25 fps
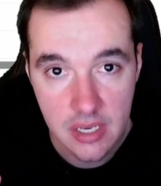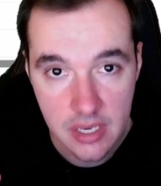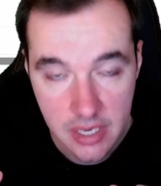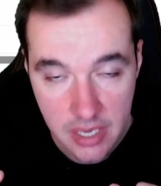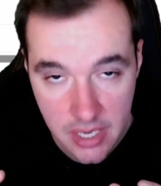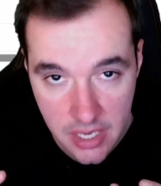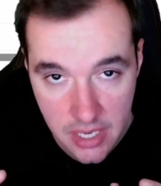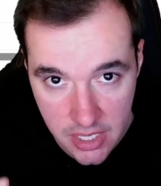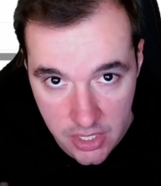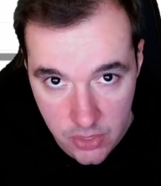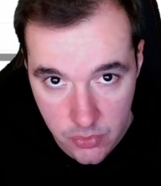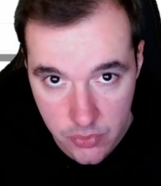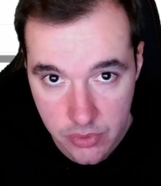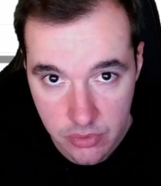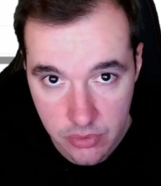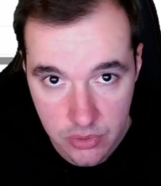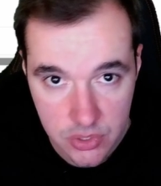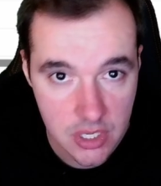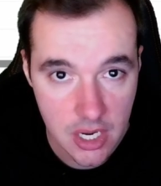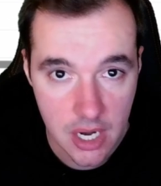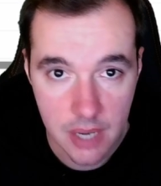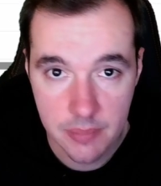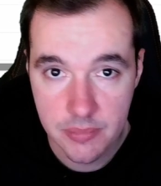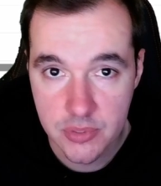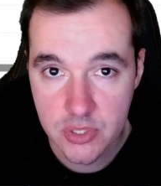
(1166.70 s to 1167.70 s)
in real
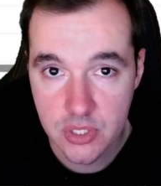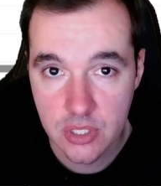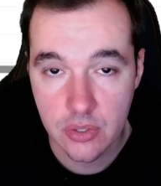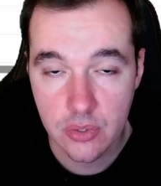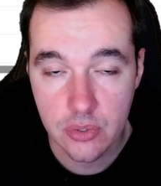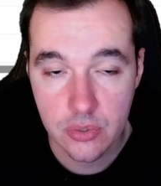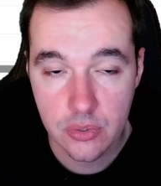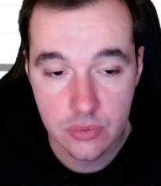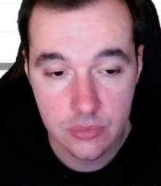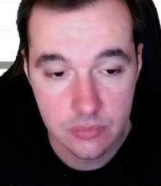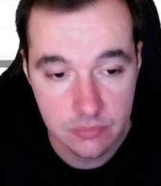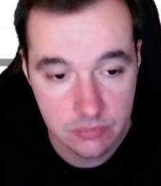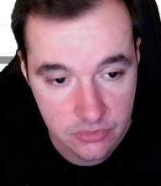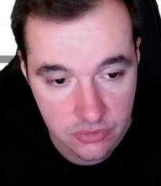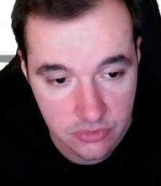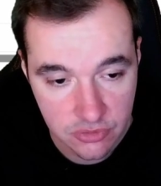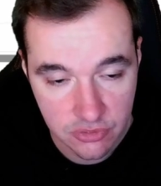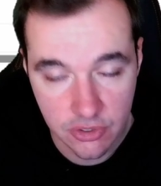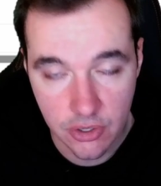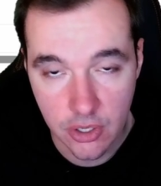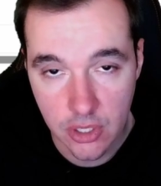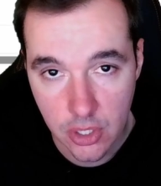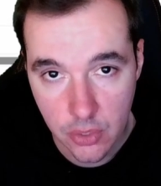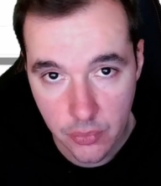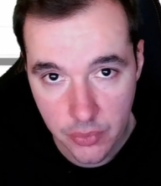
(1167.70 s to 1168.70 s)
time. So
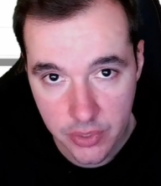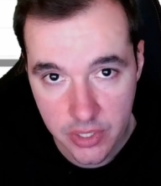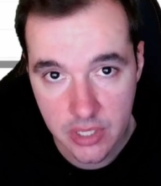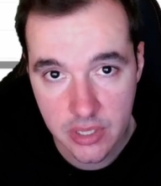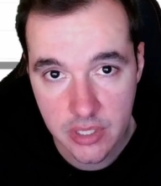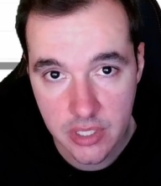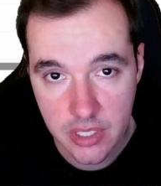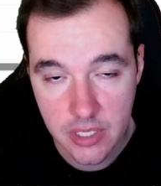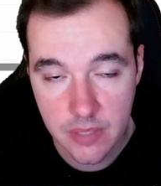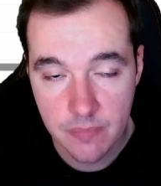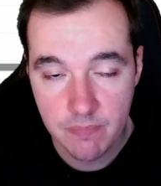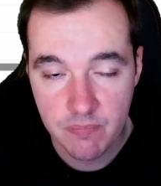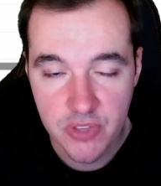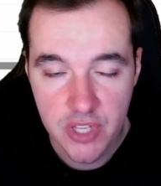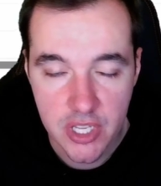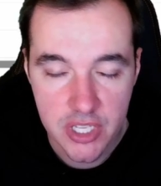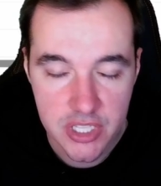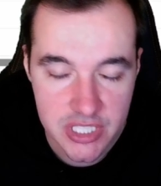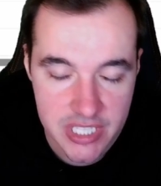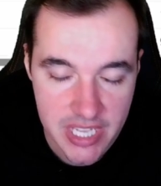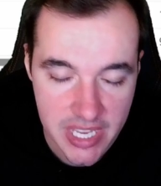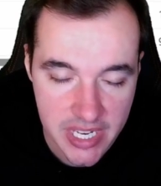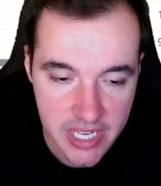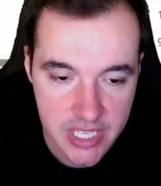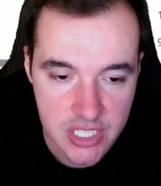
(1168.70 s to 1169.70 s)
following the
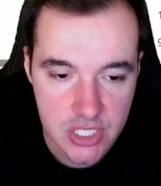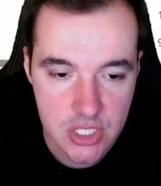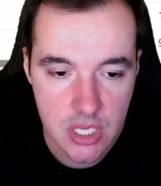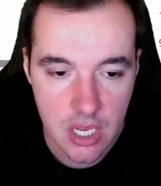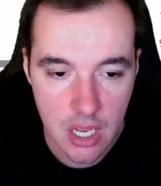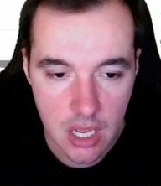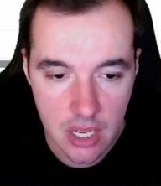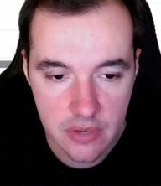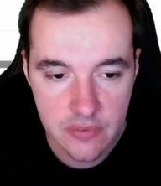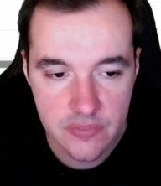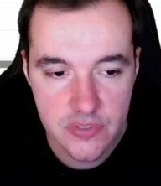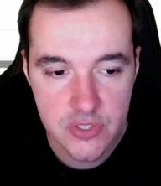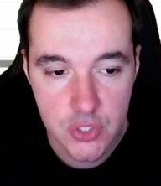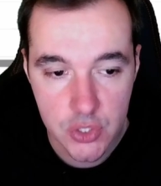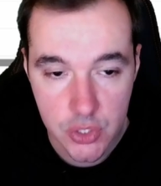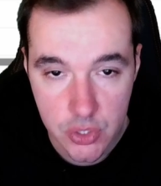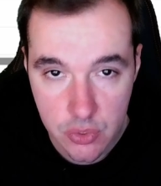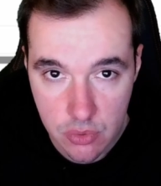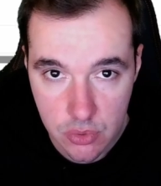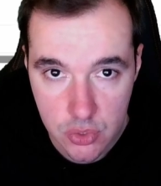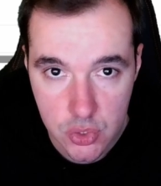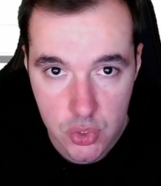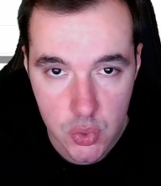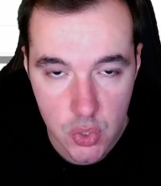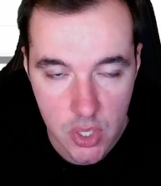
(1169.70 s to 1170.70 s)
tenets of zero
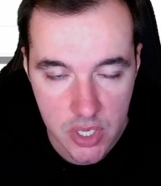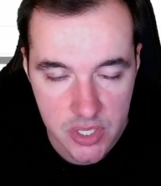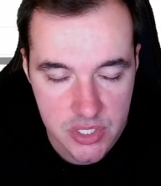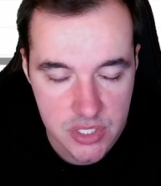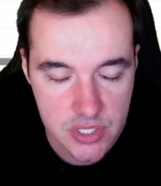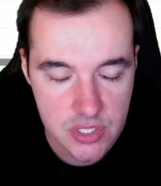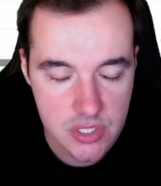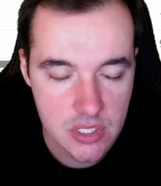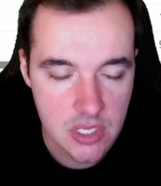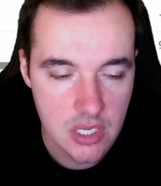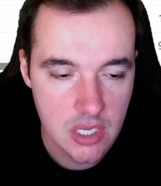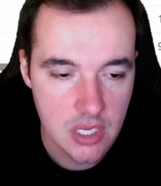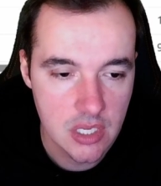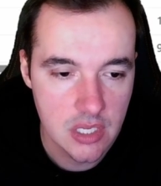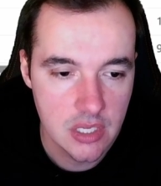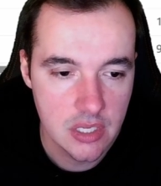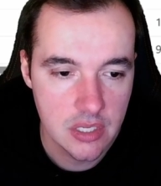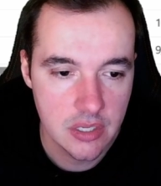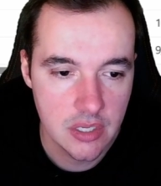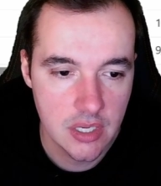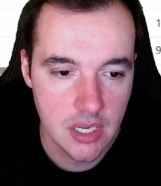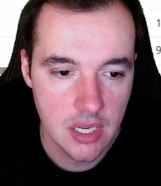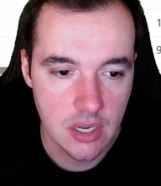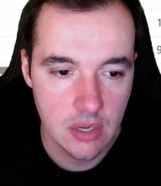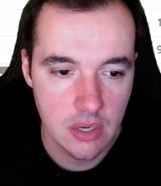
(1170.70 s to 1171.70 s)
trust,
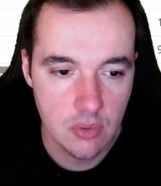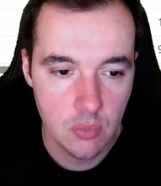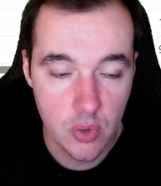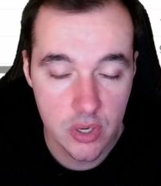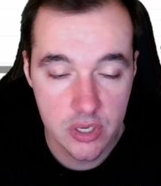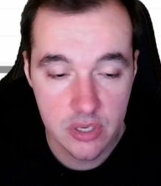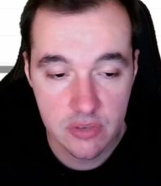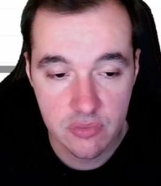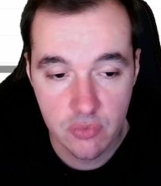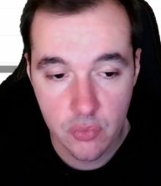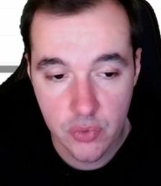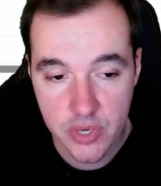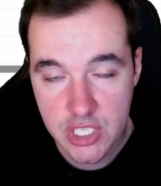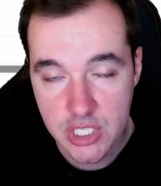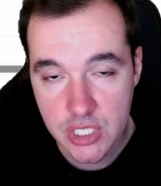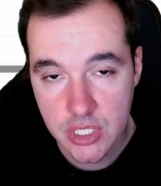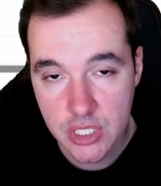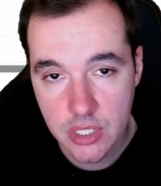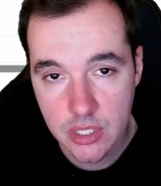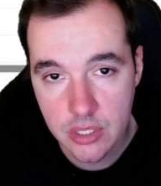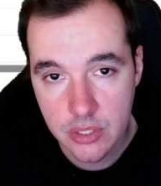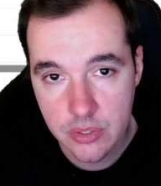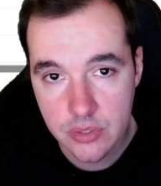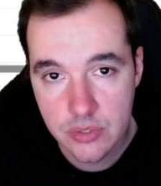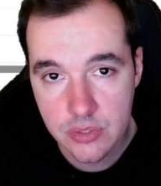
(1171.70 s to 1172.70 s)
one of which
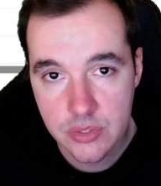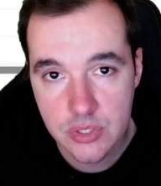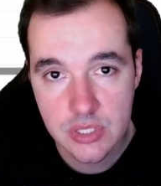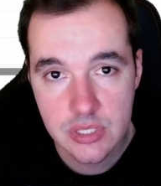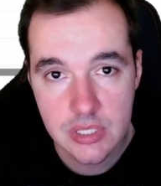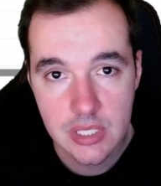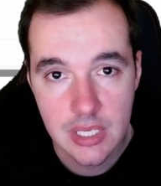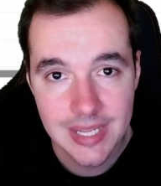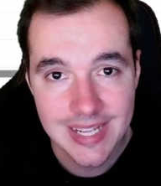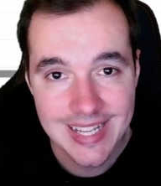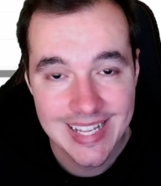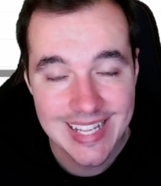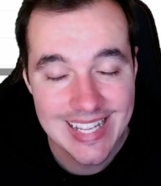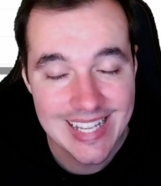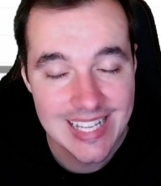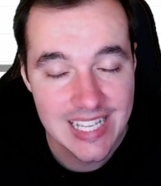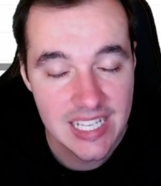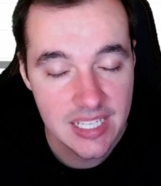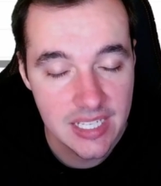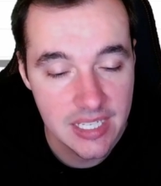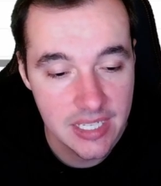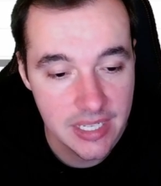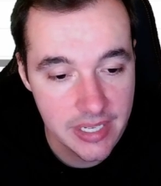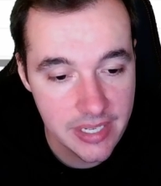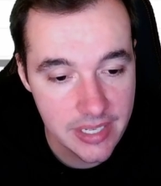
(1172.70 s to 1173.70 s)
includes
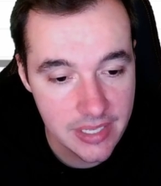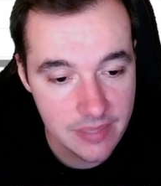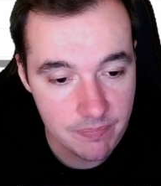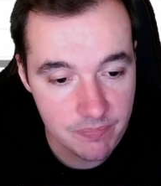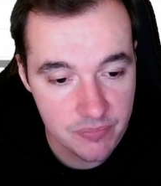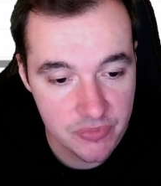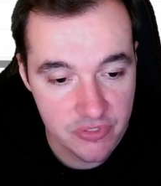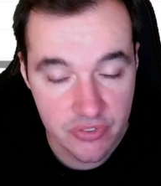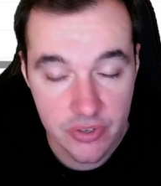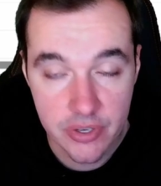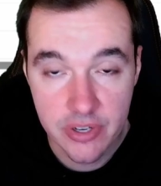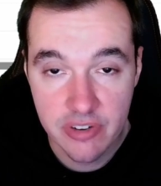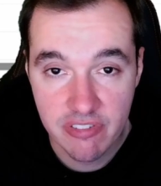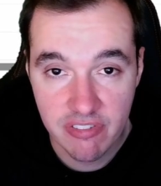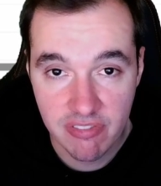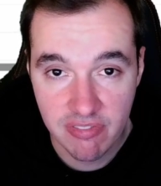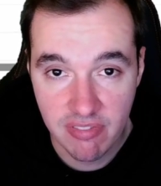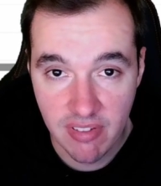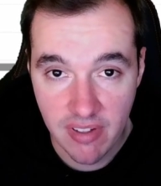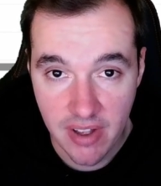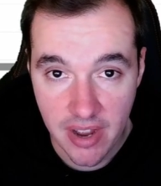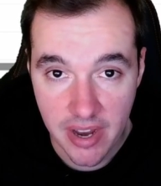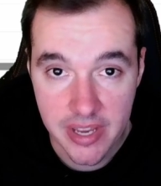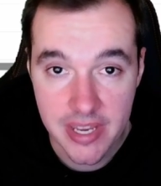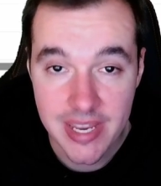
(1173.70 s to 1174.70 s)

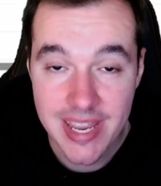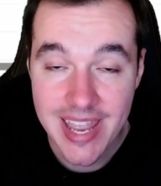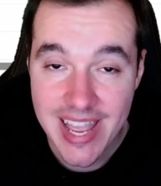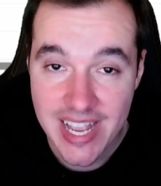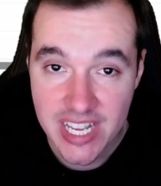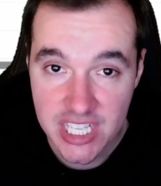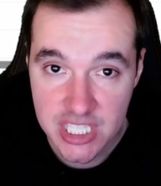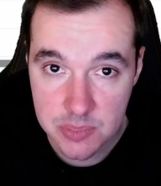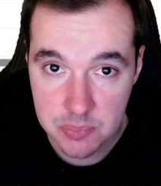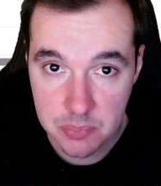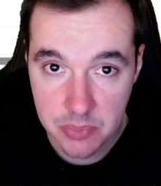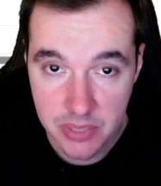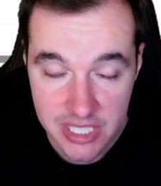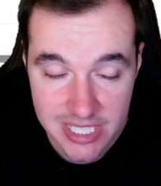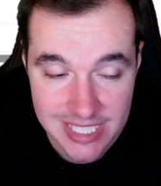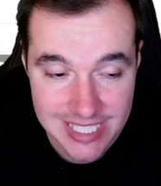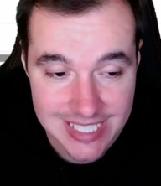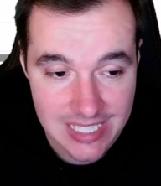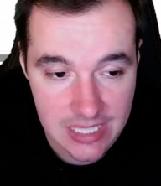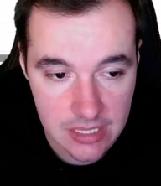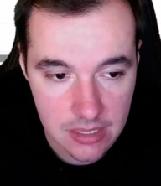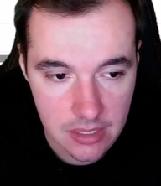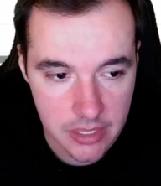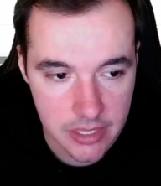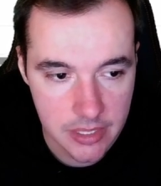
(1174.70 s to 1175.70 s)
verify
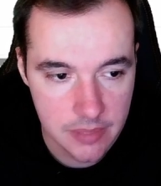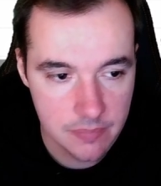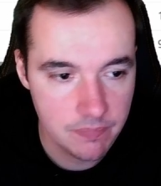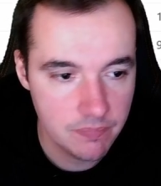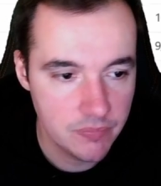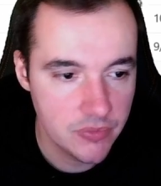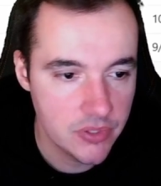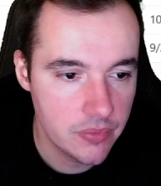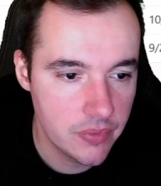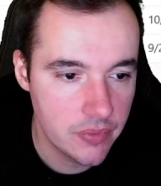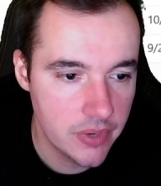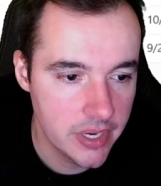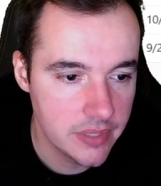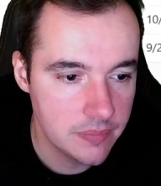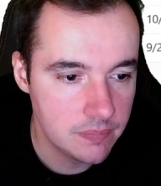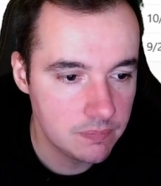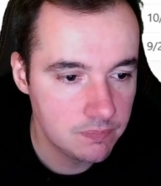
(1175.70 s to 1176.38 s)
explicitly, right?